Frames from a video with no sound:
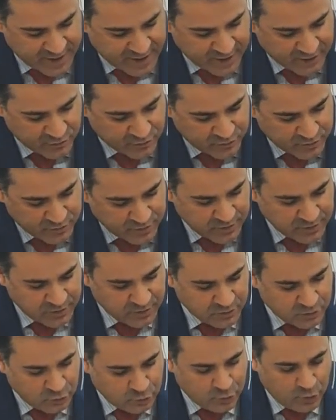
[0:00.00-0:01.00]
praise to
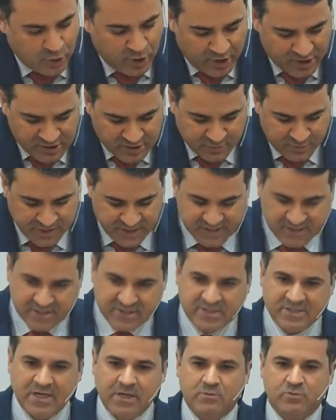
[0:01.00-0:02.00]
God.
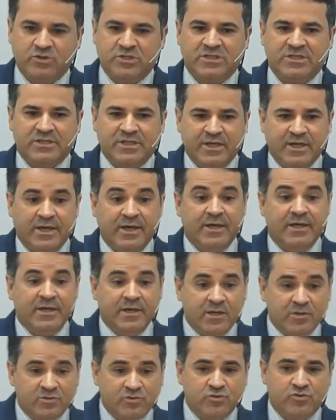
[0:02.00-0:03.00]
And at the
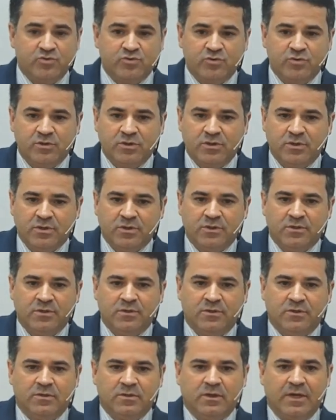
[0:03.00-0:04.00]
same time,
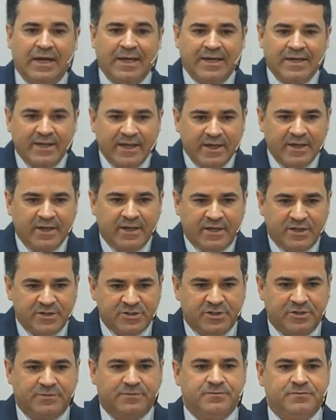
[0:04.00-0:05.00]
God
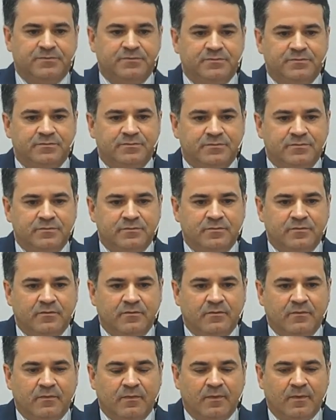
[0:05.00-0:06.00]
operating throughout our lives,
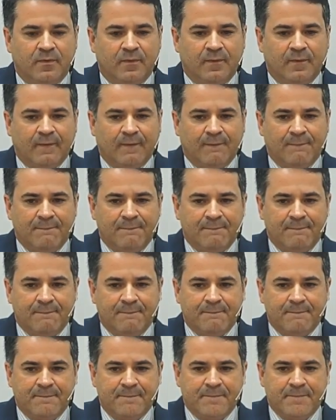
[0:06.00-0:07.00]
we need to have this
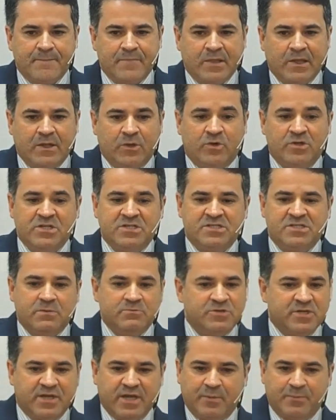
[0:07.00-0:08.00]
within the church.
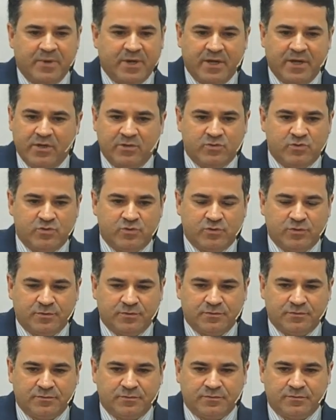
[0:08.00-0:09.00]
We are
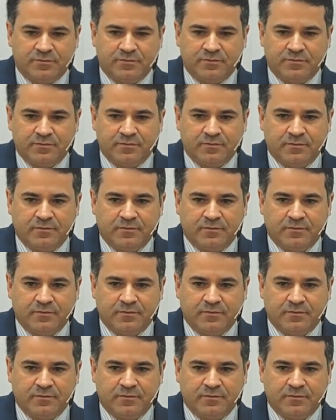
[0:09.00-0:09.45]
here for that.